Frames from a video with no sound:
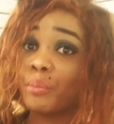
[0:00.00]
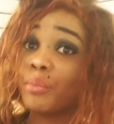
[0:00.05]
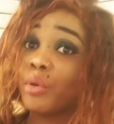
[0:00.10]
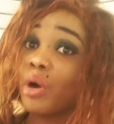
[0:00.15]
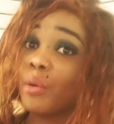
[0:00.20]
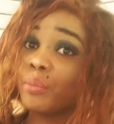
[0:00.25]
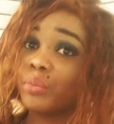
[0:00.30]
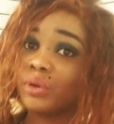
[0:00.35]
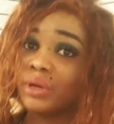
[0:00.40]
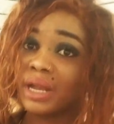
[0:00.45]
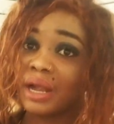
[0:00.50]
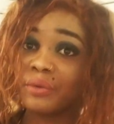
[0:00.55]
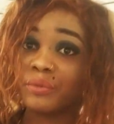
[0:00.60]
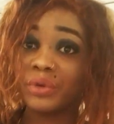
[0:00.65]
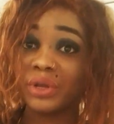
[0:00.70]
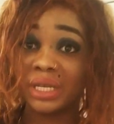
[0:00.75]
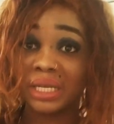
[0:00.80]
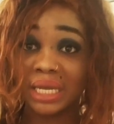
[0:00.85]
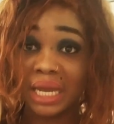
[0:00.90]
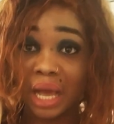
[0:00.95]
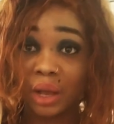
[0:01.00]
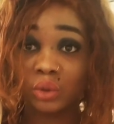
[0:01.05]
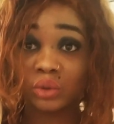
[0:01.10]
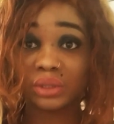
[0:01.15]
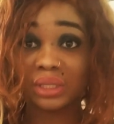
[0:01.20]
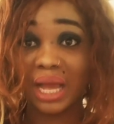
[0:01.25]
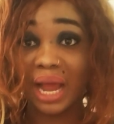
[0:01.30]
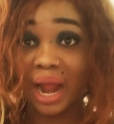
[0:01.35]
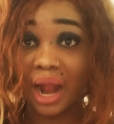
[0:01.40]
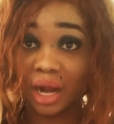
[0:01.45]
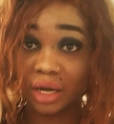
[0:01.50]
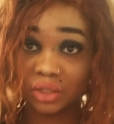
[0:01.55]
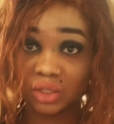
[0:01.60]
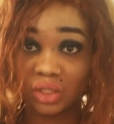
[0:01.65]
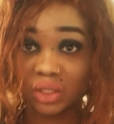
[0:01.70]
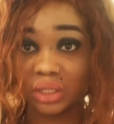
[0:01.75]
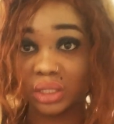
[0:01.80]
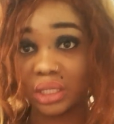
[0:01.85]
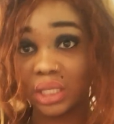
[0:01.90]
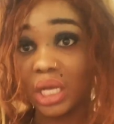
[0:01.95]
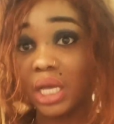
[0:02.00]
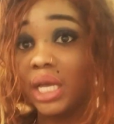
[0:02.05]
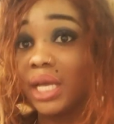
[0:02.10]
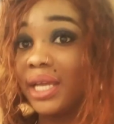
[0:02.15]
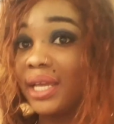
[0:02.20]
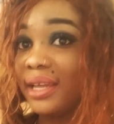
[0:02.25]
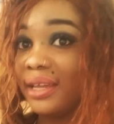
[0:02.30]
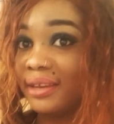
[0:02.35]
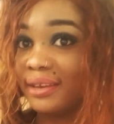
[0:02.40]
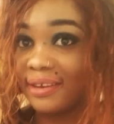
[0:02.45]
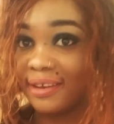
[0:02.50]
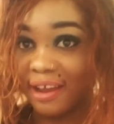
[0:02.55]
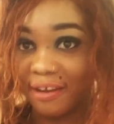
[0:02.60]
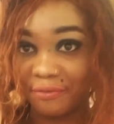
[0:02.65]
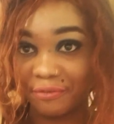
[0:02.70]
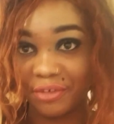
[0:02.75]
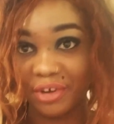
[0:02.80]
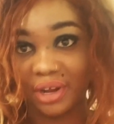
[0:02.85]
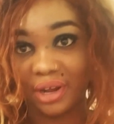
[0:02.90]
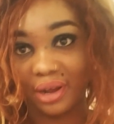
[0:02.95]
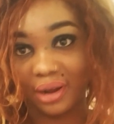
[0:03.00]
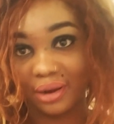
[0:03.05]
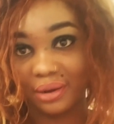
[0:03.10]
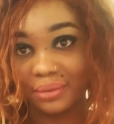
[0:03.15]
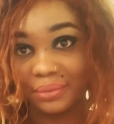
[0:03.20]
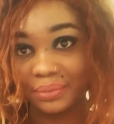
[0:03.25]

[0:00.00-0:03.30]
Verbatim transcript: popular renowned artist in Africa.